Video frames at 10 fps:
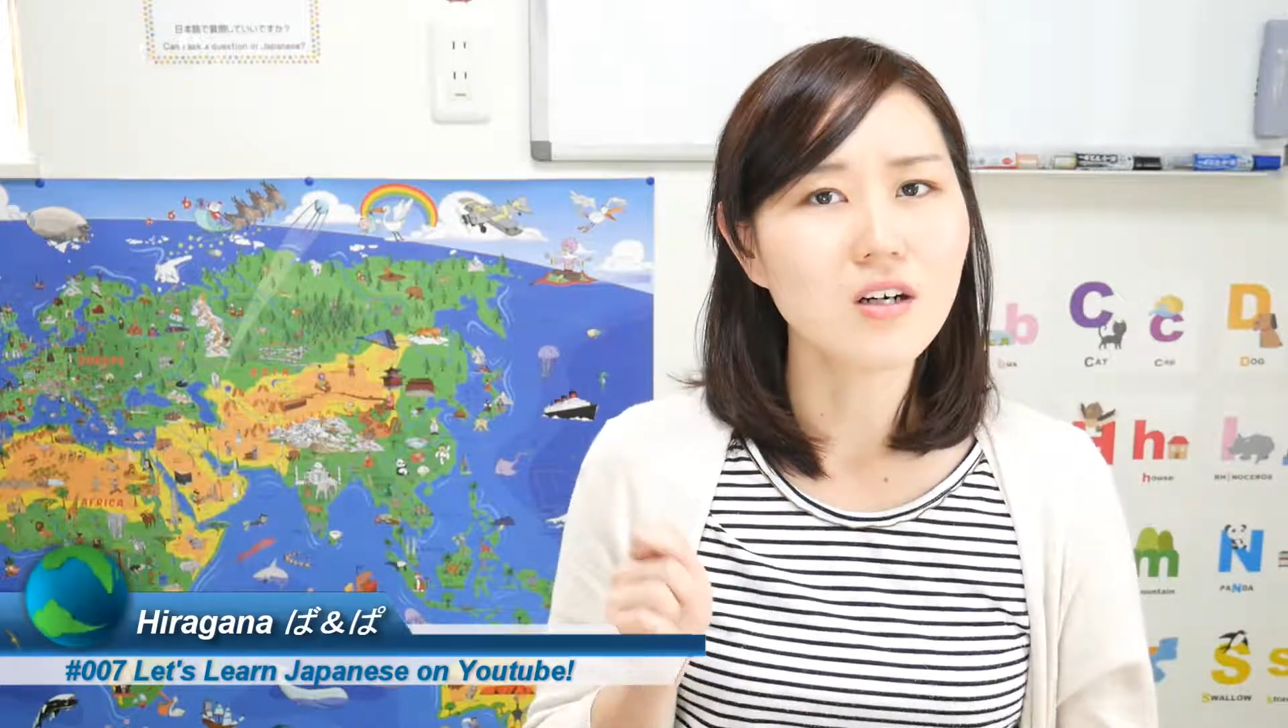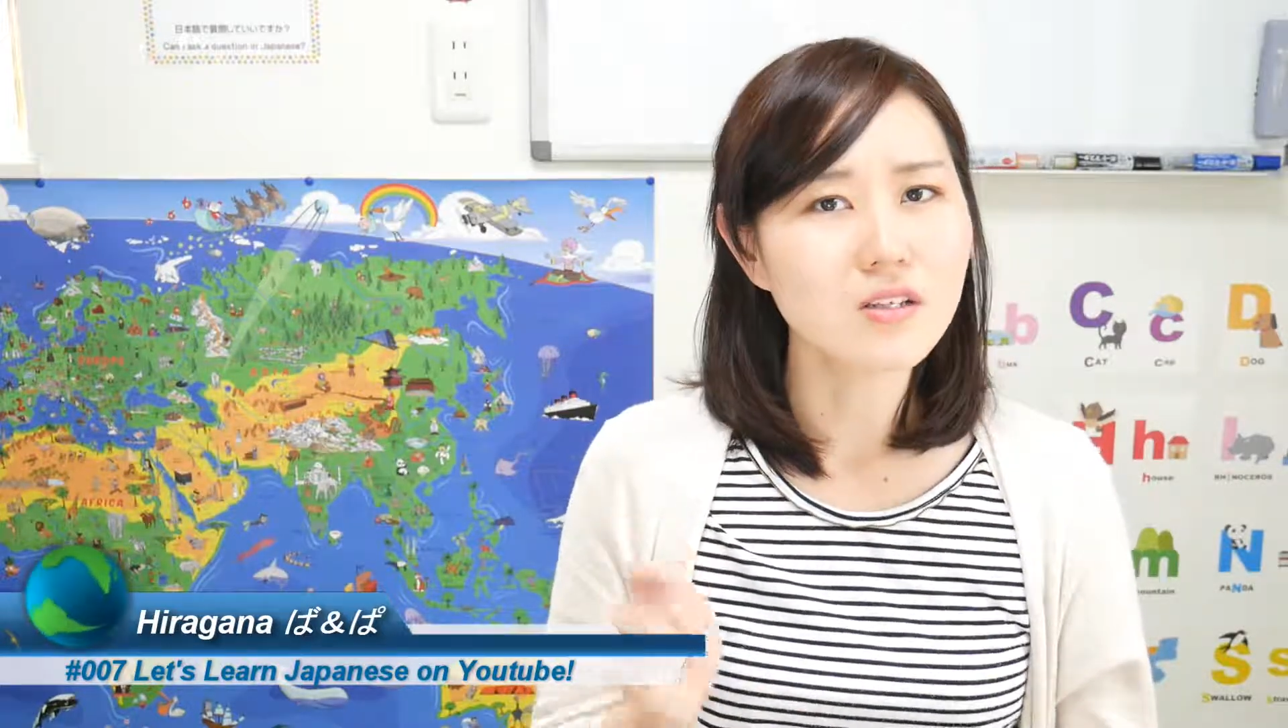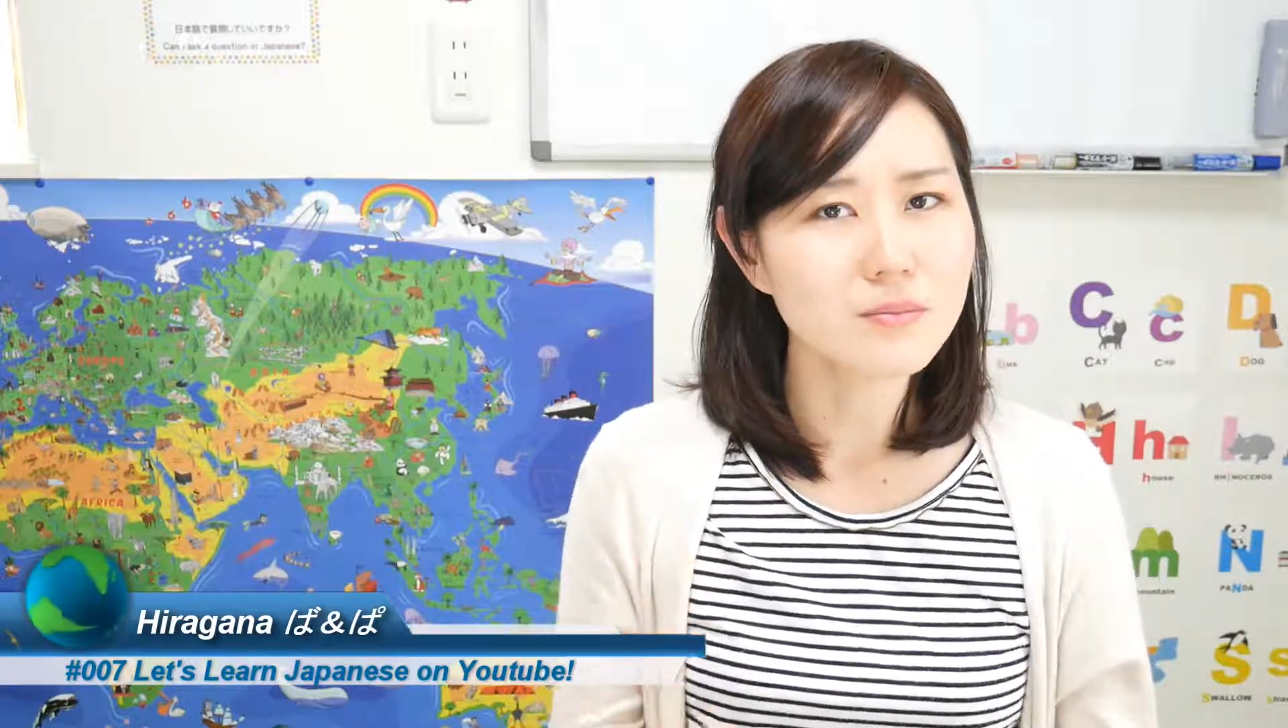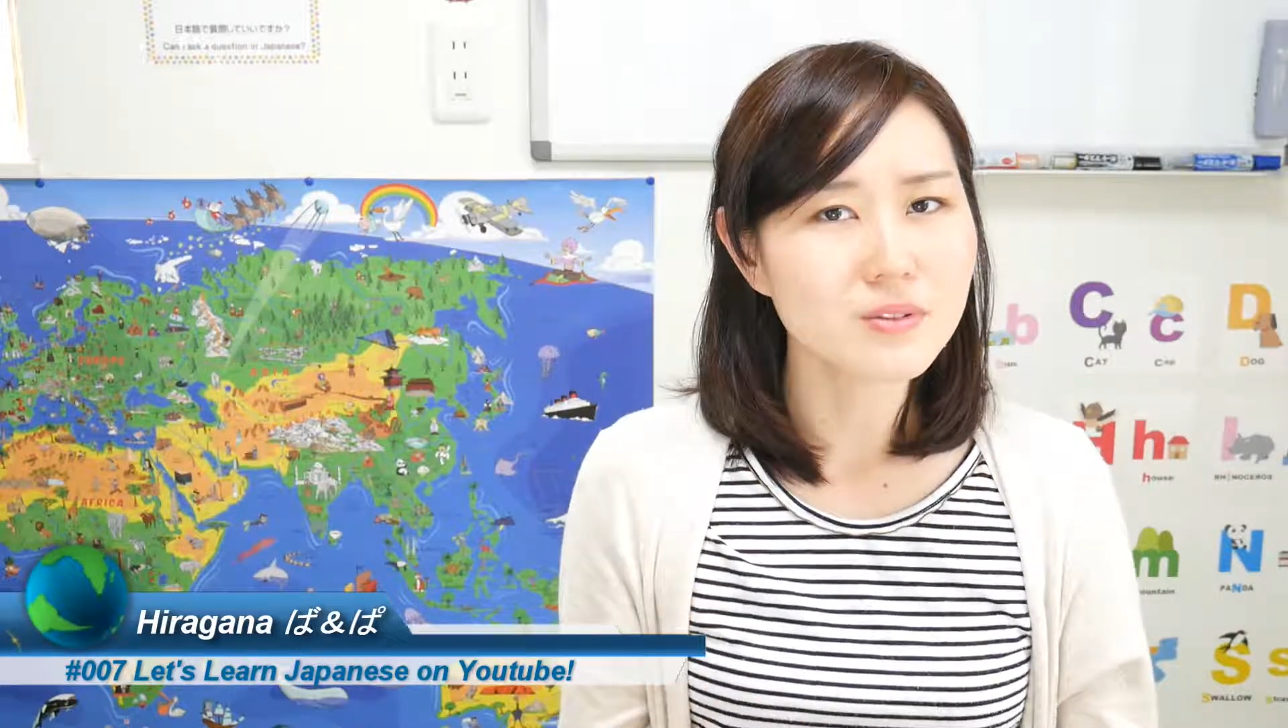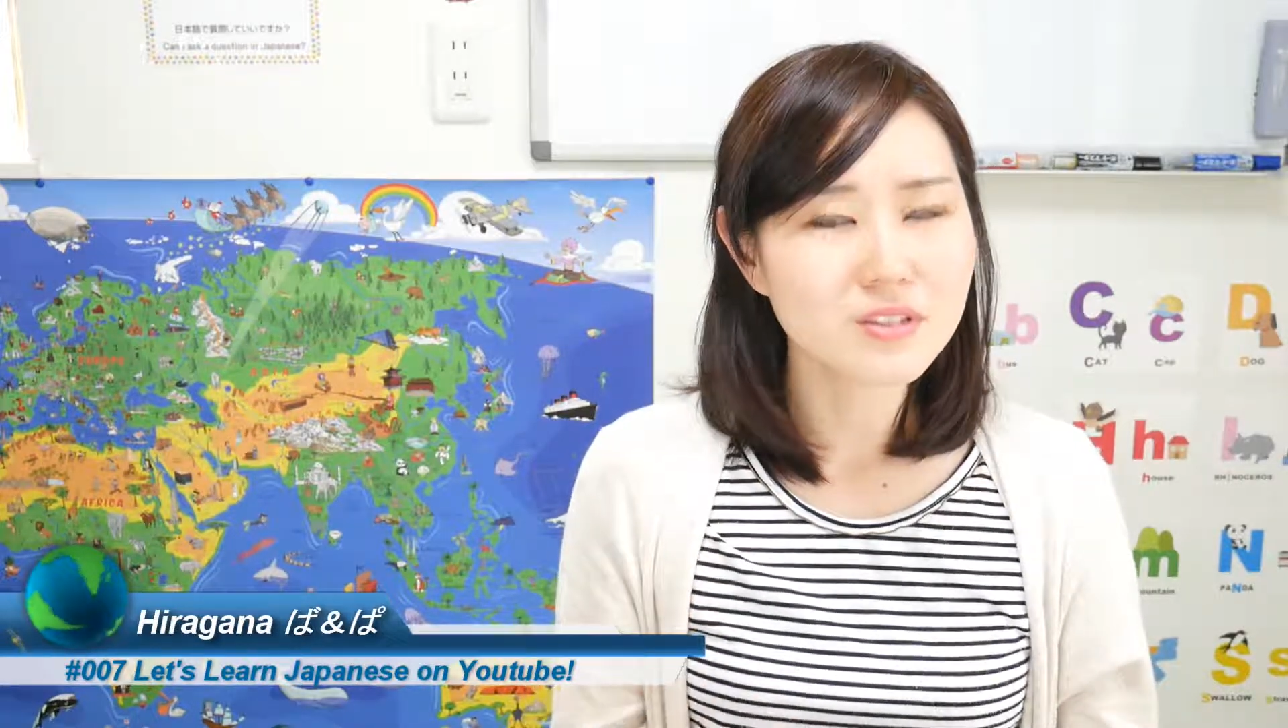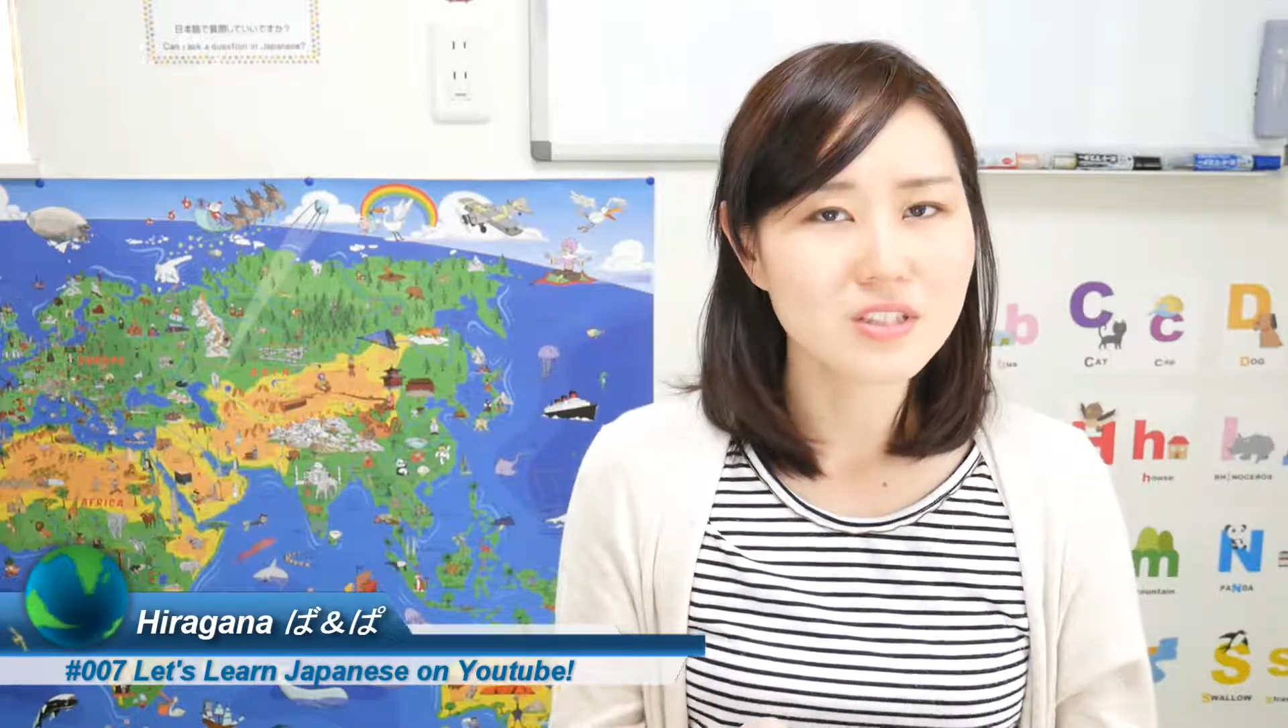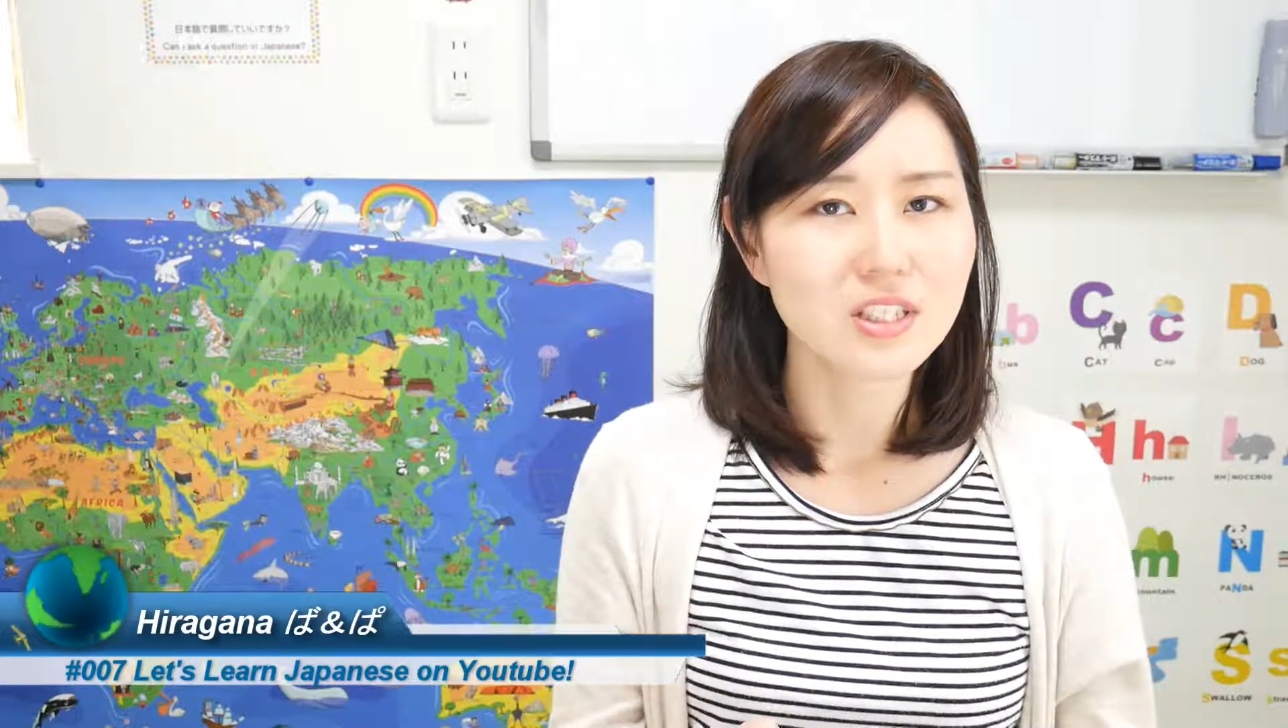almost